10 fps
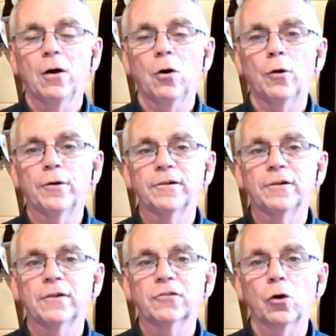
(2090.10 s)
on
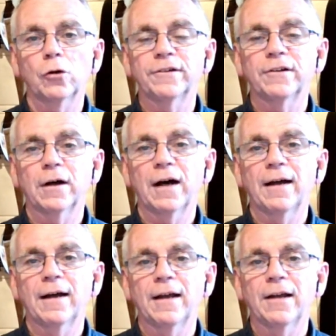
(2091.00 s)
Scotland,
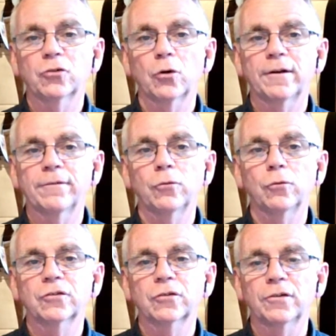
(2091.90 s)
the full
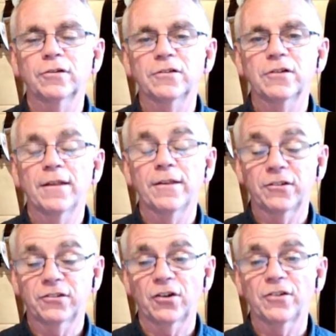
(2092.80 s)
Scottish this
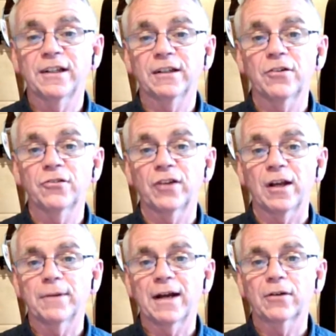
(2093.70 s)
Sunday
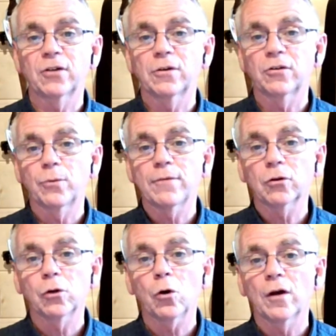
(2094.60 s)
lunchtime. That goes out at 12
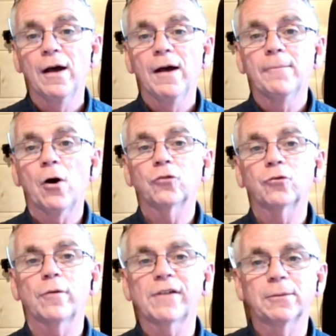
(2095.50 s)
o'clock, but
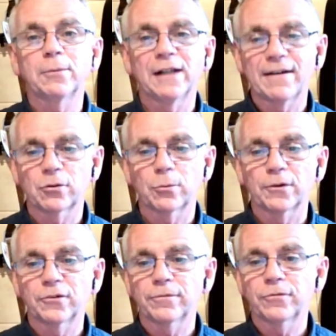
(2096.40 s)
also available
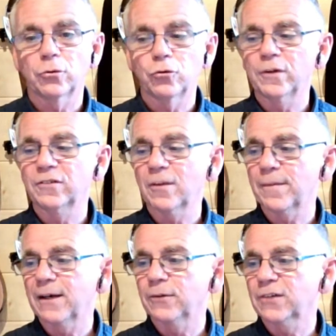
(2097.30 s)
afterwards if you're doing
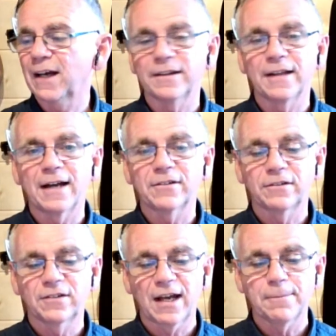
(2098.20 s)
something else at that
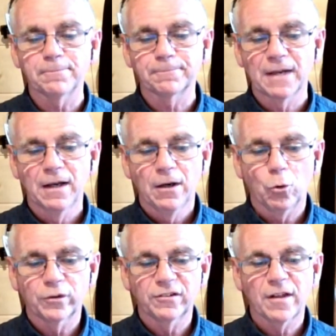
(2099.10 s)
time.
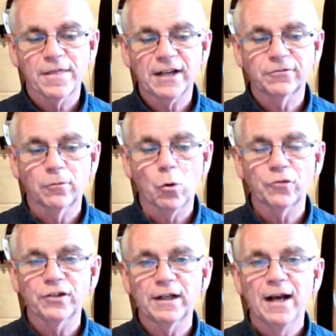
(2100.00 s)
Okay, so thanks for
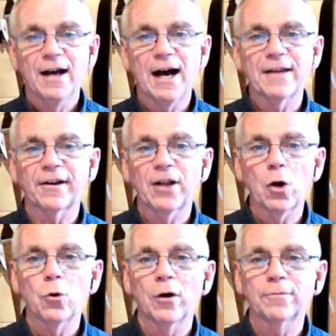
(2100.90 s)
watching either
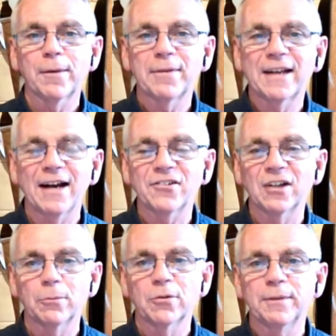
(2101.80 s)
now or maybe catching
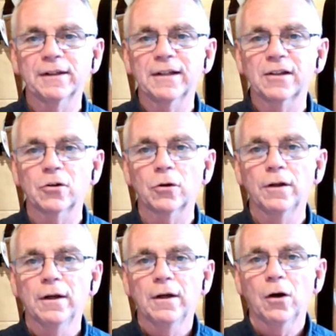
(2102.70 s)
up me later on
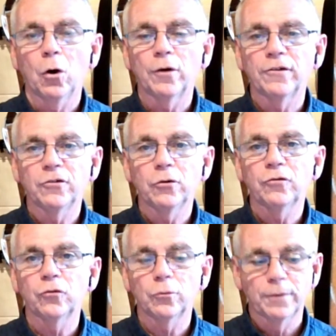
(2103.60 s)

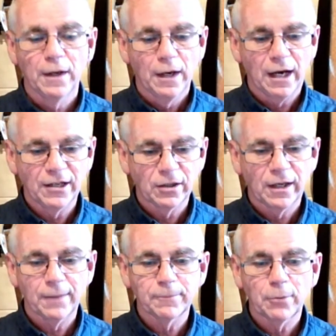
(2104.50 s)
YouTube. And
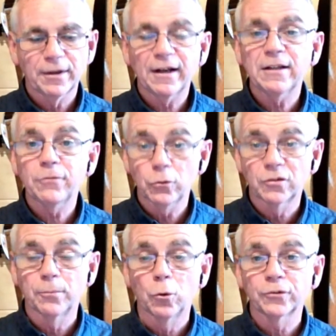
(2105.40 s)
it'd be great if you'd
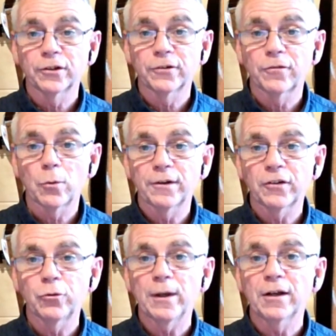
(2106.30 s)
support us if you want us
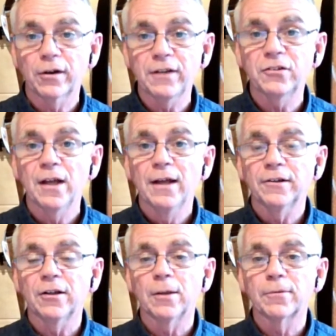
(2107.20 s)
to increase
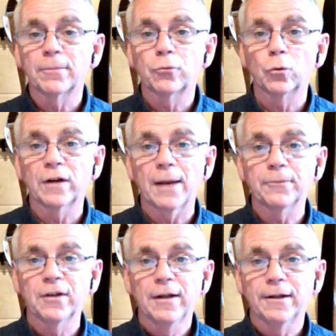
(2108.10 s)
the number of
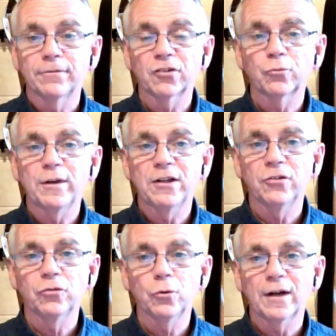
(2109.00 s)
programmes. The first way you
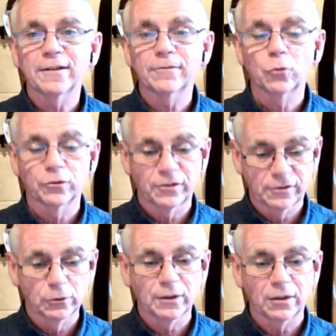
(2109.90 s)
can do that, of course, is
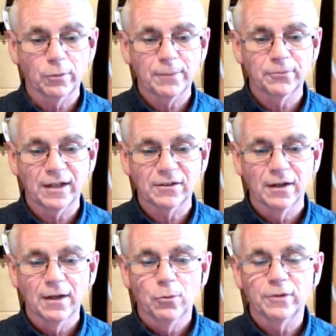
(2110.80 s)
to look at the website,
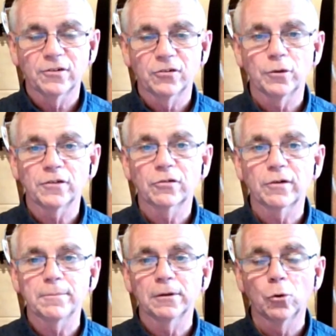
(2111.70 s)
which is on the
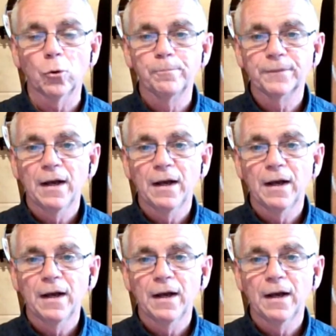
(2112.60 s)
screen below.